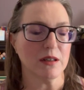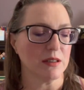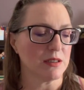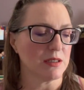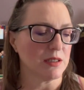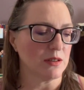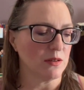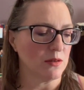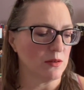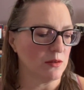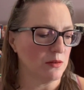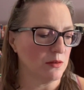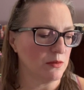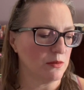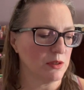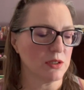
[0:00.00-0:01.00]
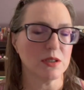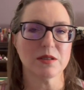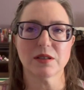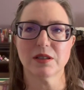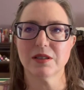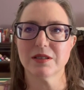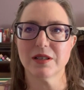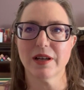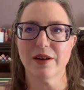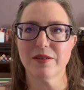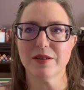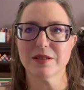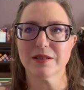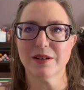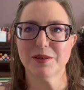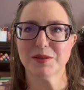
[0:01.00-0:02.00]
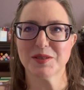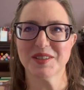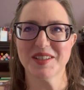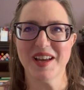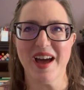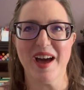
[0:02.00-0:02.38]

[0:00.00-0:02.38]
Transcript: So we're just gonna see how this goes.